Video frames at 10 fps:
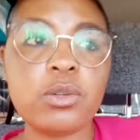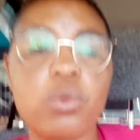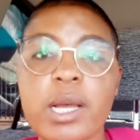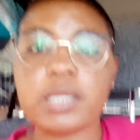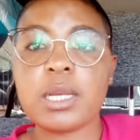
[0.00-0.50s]
to
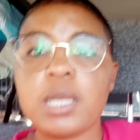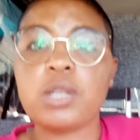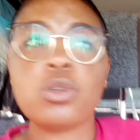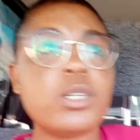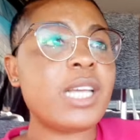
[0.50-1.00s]
us.
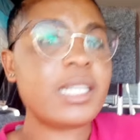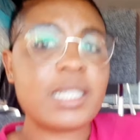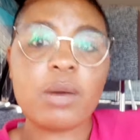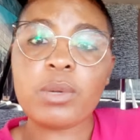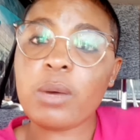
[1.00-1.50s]
So just
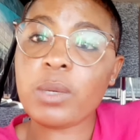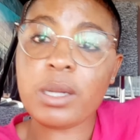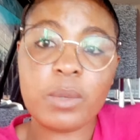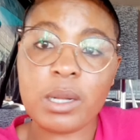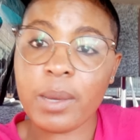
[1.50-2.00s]
now,
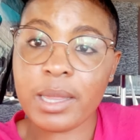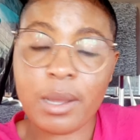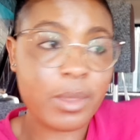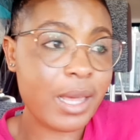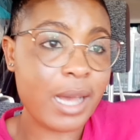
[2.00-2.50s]
and
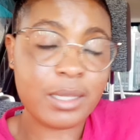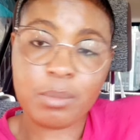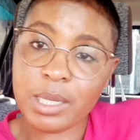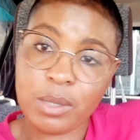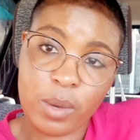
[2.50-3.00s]
now their
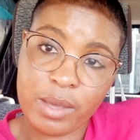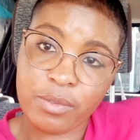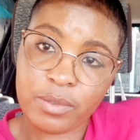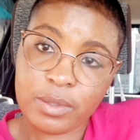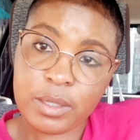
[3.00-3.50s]
husband and wife.